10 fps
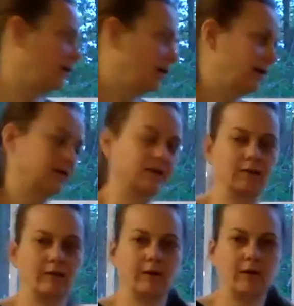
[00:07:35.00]

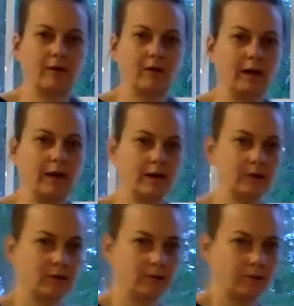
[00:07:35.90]
accelerating our
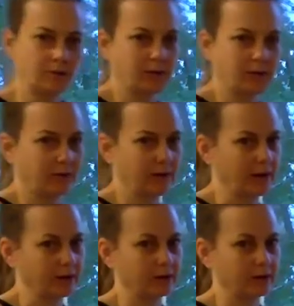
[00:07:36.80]
exothermic reaction.